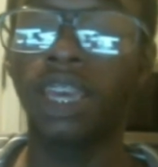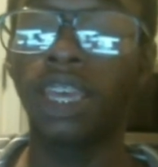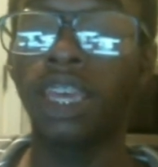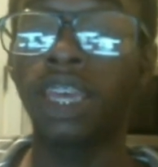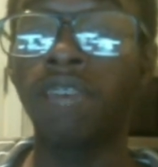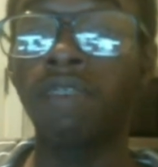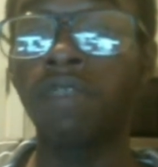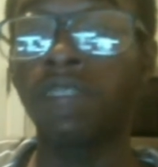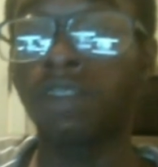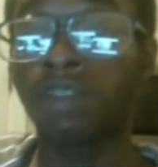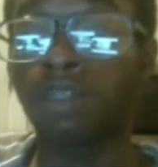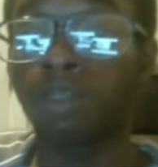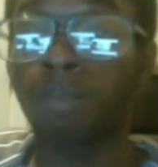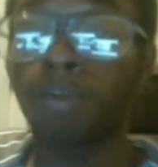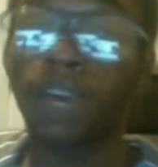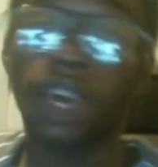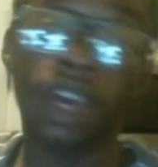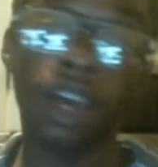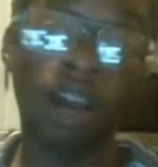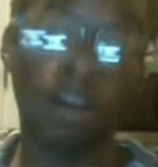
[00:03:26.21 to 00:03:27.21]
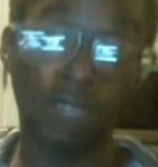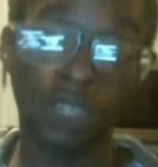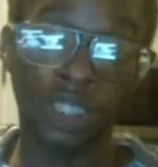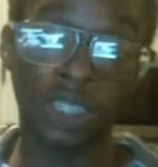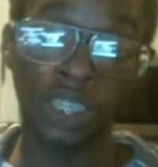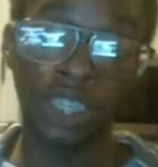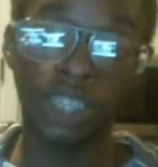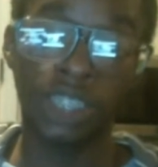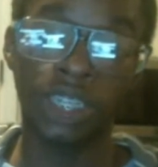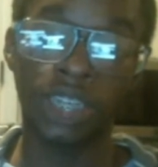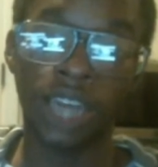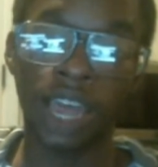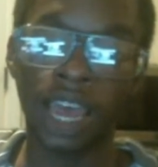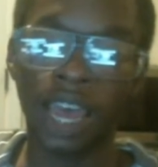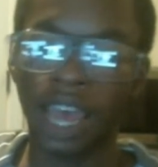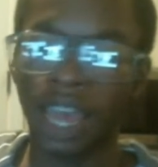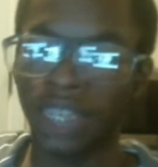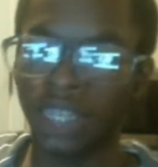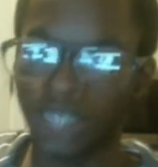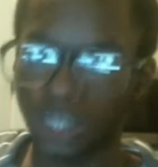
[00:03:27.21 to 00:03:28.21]
Even if the payoff is decent,
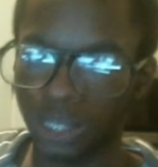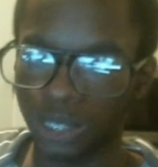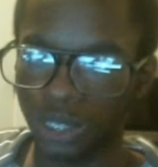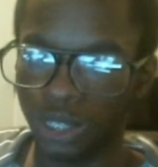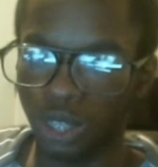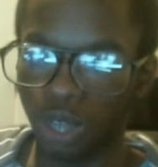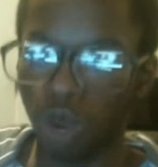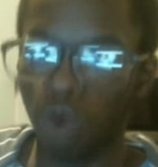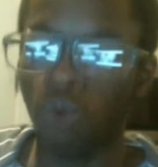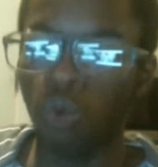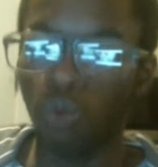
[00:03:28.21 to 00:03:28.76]
I just don't